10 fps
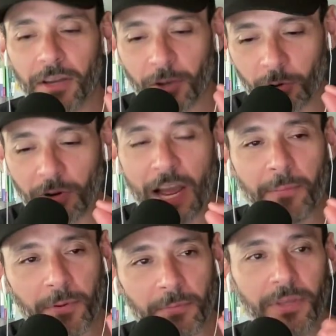
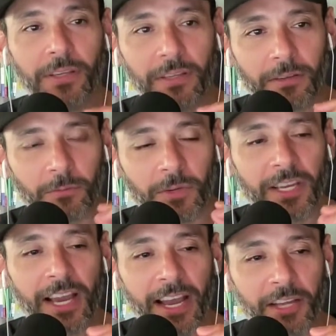crap being
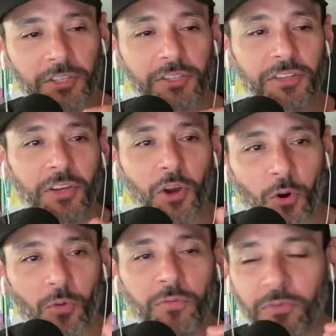rehashed
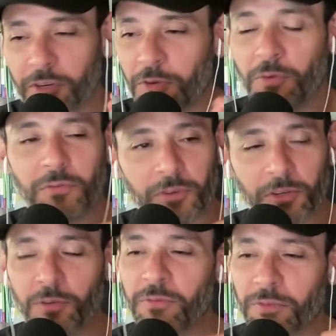over and over
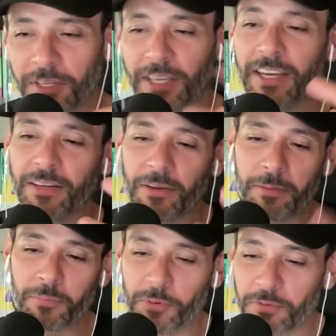and over again.
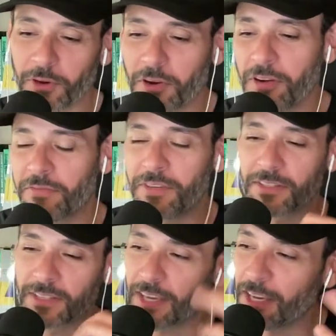Improve your
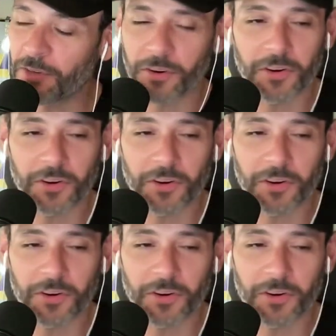confidence, gain your